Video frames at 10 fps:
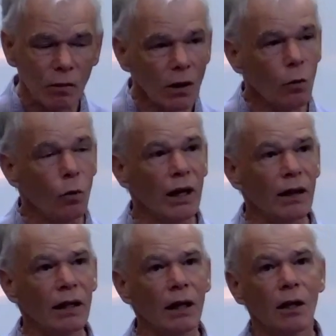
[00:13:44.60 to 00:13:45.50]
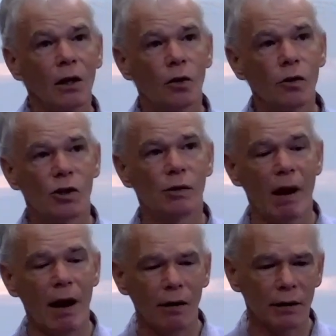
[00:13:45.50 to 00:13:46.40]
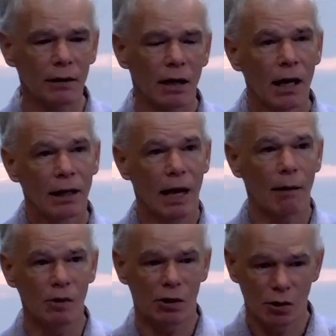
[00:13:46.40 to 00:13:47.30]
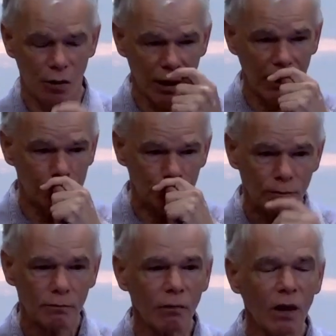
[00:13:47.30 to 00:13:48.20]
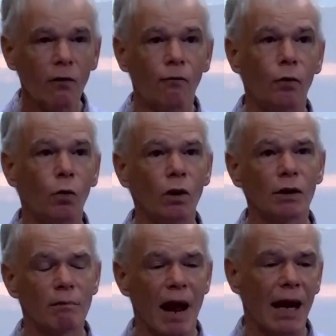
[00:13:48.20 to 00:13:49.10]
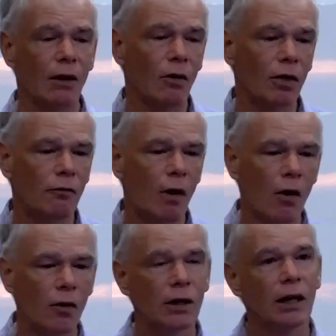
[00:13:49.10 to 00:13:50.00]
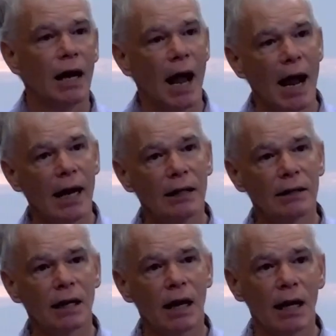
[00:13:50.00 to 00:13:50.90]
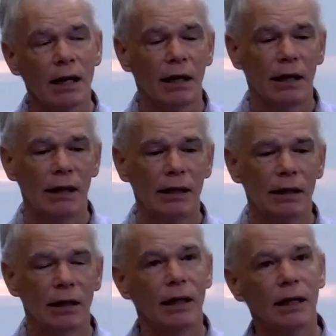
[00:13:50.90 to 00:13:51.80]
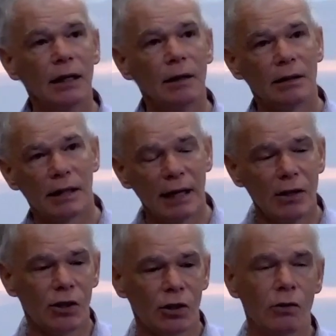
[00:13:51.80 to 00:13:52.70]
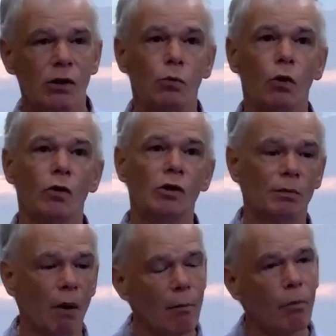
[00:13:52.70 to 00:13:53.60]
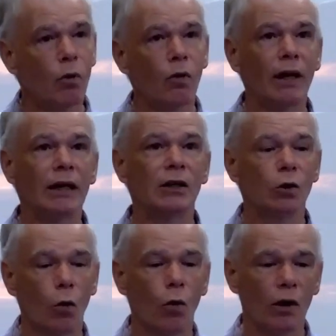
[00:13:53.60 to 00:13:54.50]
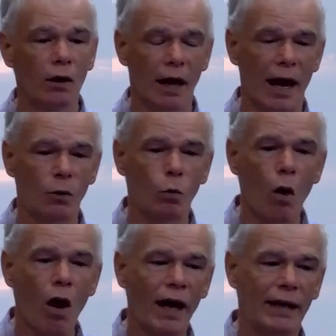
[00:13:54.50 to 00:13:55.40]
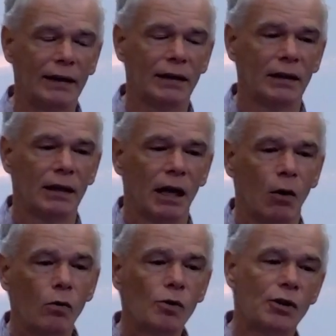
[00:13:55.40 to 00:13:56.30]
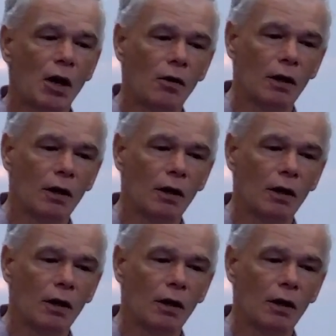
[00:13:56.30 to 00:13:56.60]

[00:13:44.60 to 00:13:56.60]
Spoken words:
where the Good Samaritan comes to the fallen man on the road, and he tends to his wounds by pouring in oil and wine. Also,